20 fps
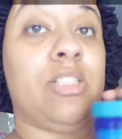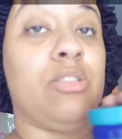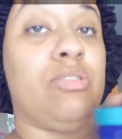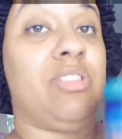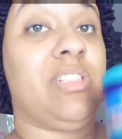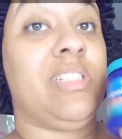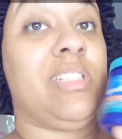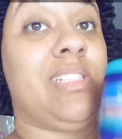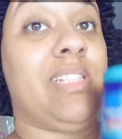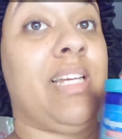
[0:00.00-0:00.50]
So,
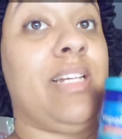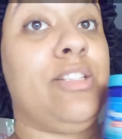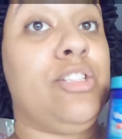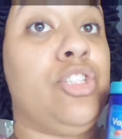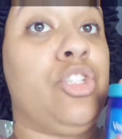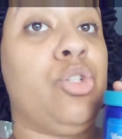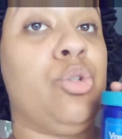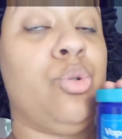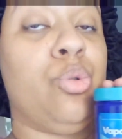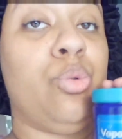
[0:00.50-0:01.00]
just stay
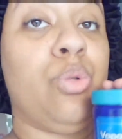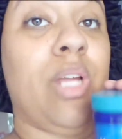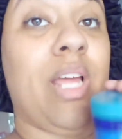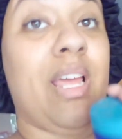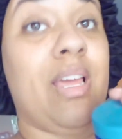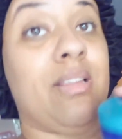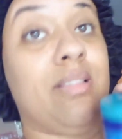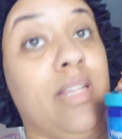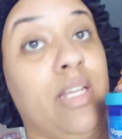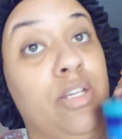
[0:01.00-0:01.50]
tuned.
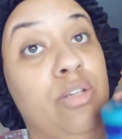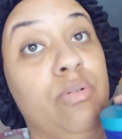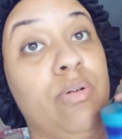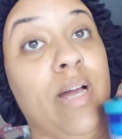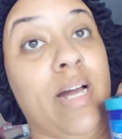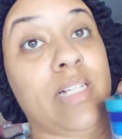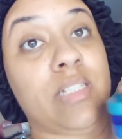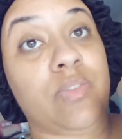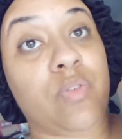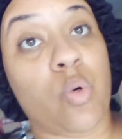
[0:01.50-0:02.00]
And thank you
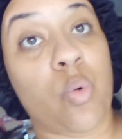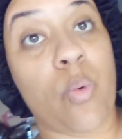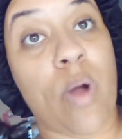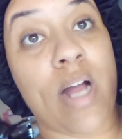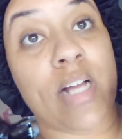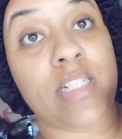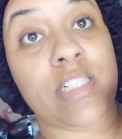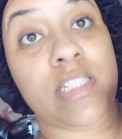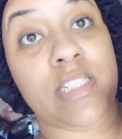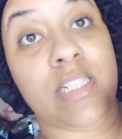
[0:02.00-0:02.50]
guys for
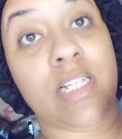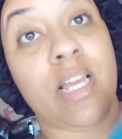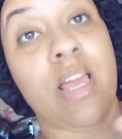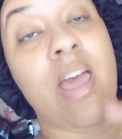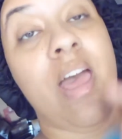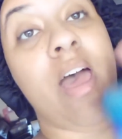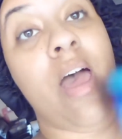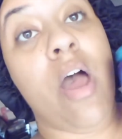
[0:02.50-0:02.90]
watching.